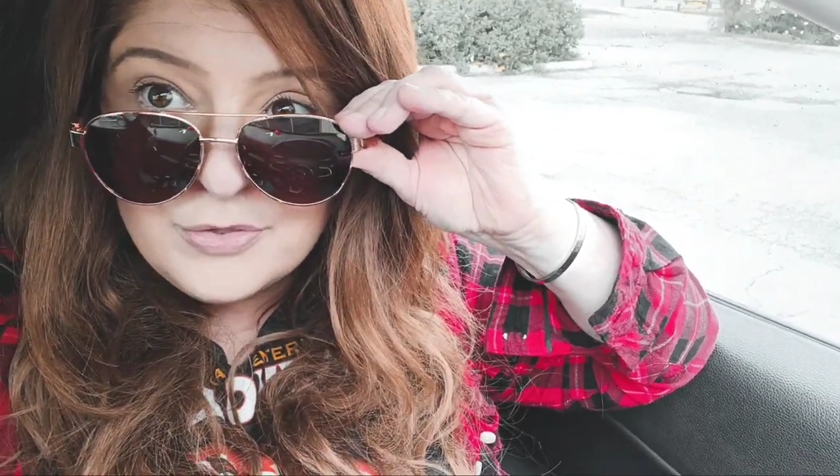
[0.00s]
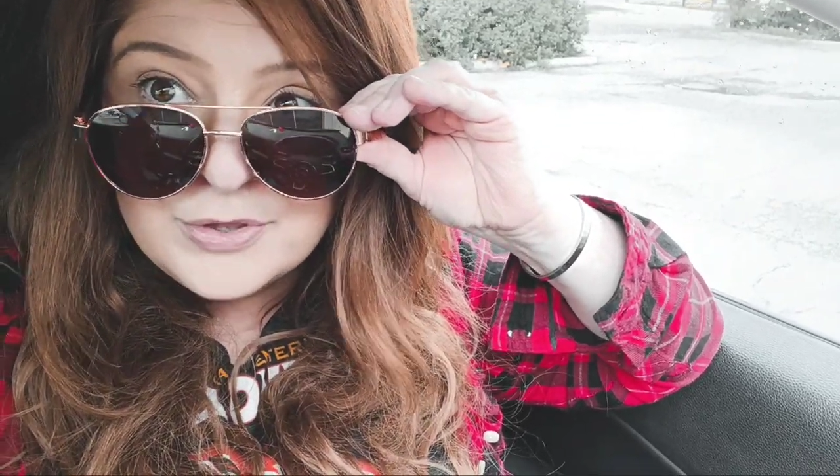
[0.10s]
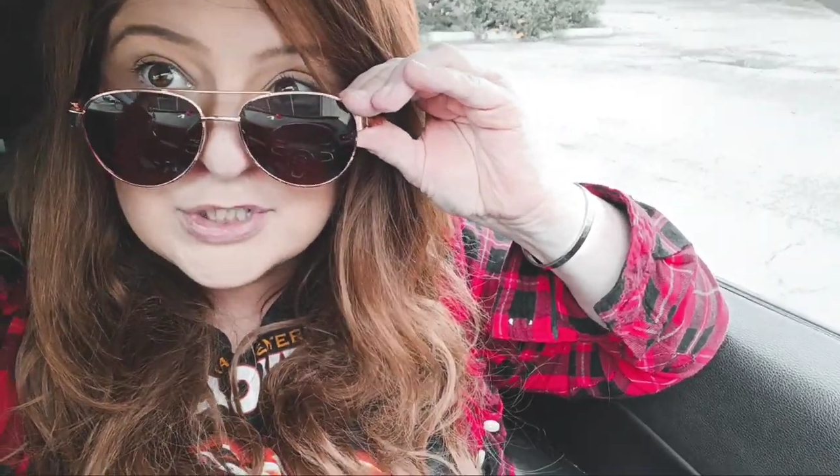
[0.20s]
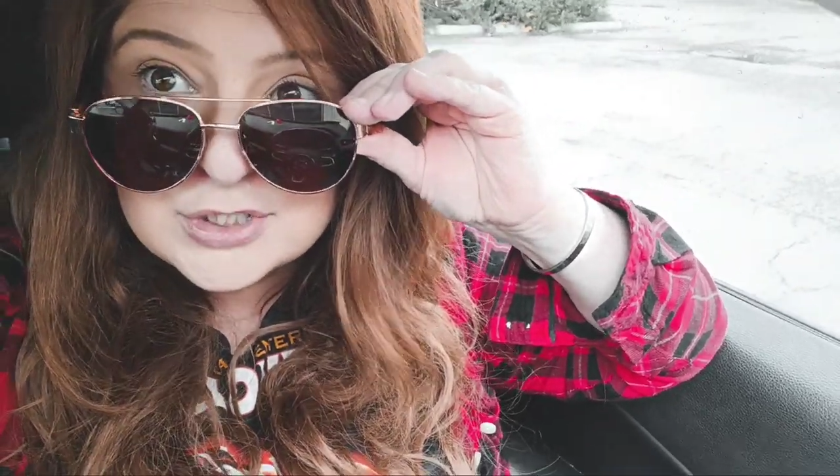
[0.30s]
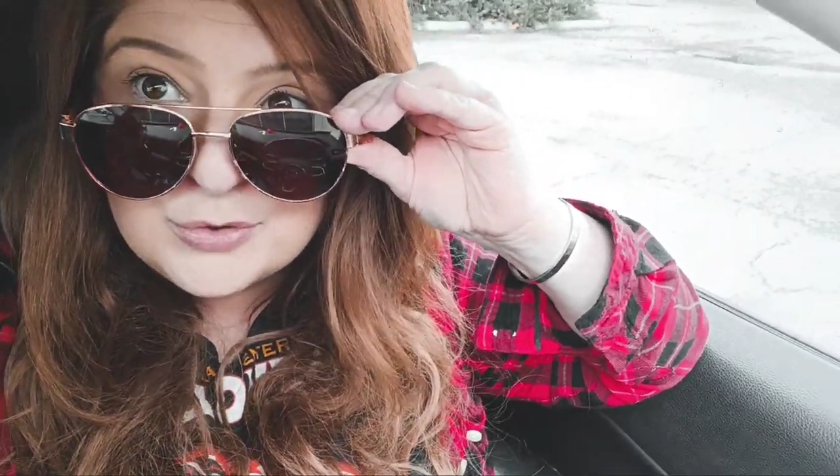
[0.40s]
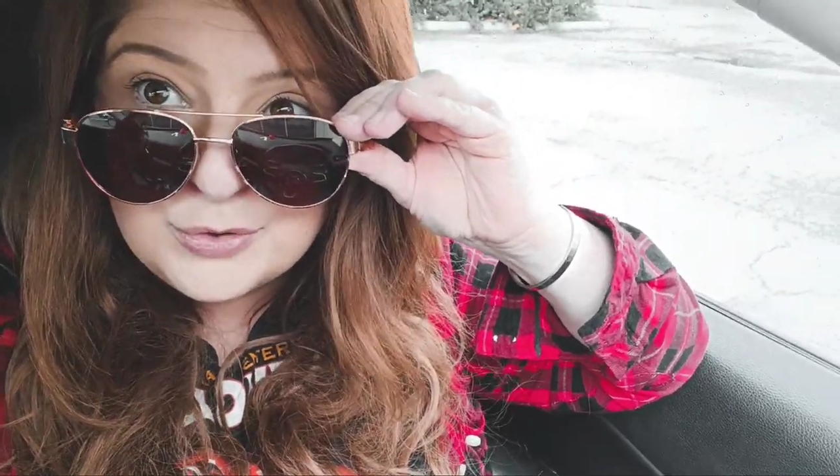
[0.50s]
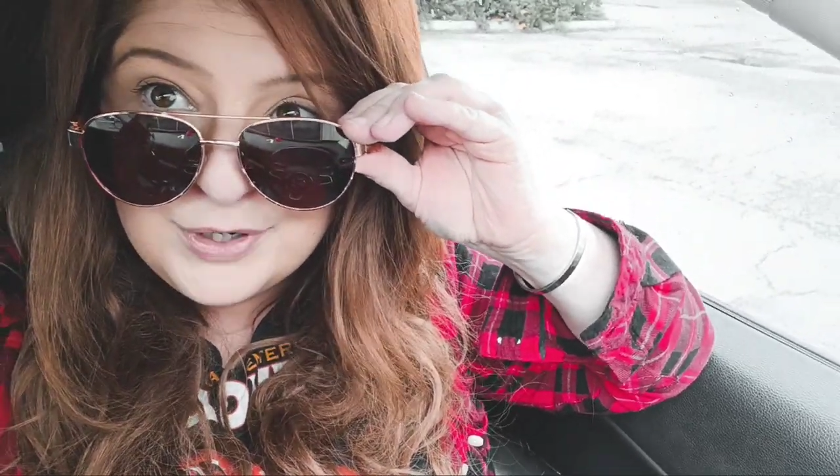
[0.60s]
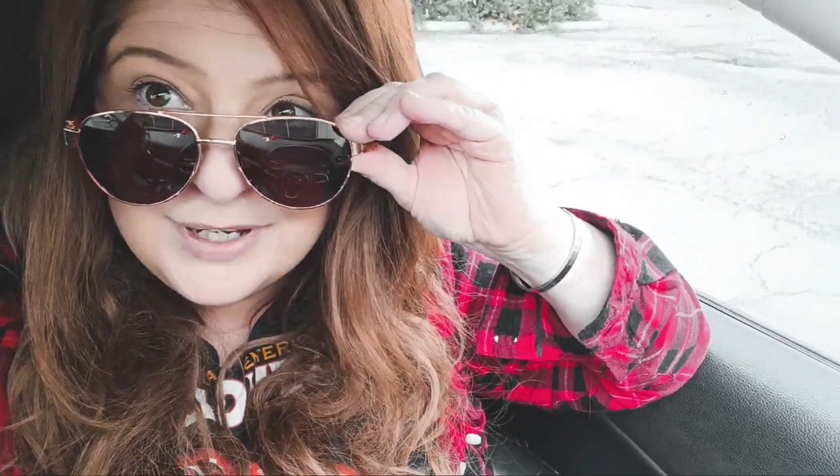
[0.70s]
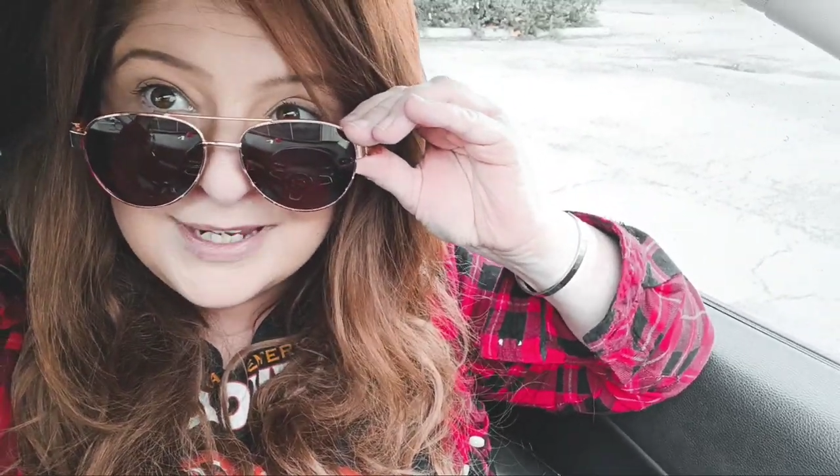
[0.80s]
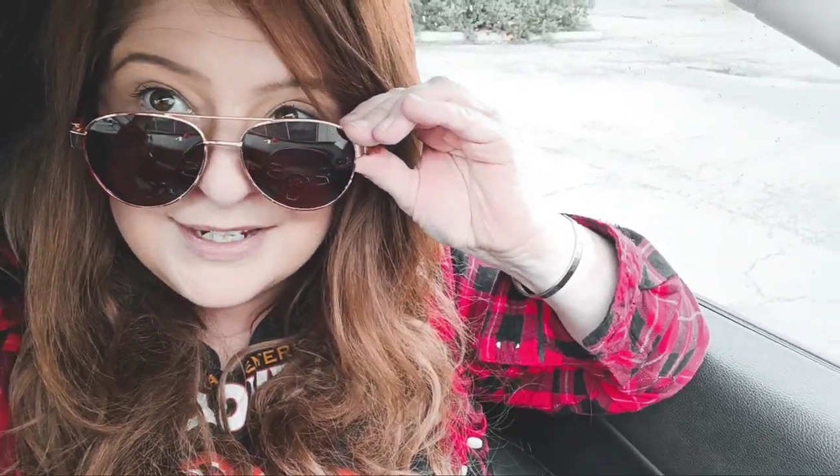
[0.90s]
the
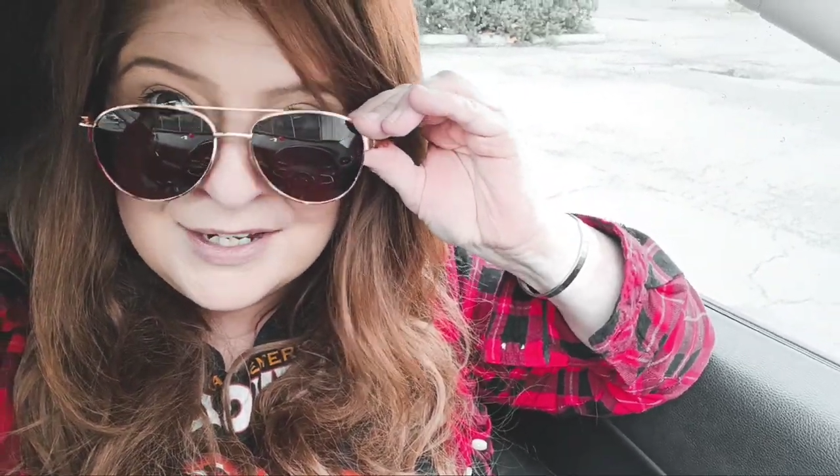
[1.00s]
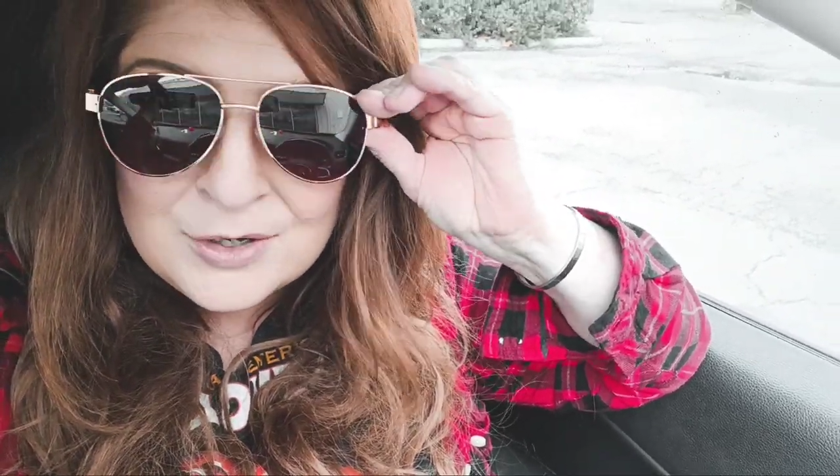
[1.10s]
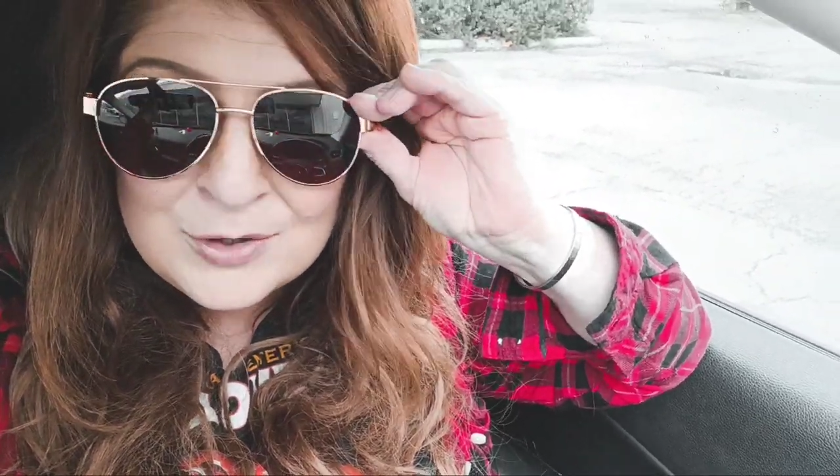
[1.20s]
screen.